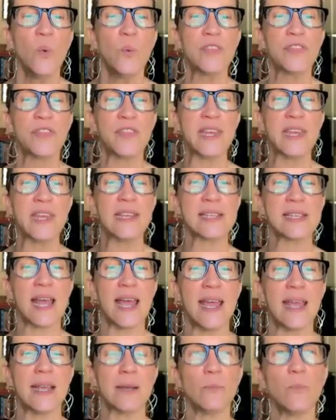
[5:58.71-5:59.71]
with things
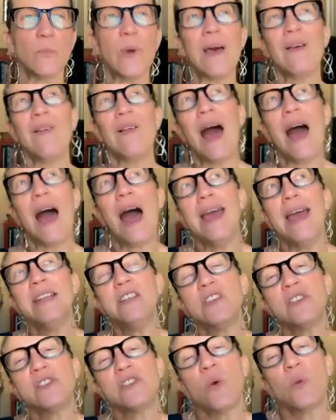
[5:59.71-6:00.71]
like, well, I
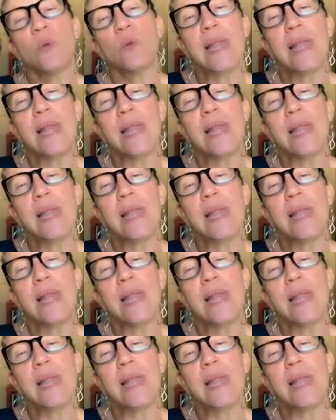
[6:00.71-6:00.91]
just don't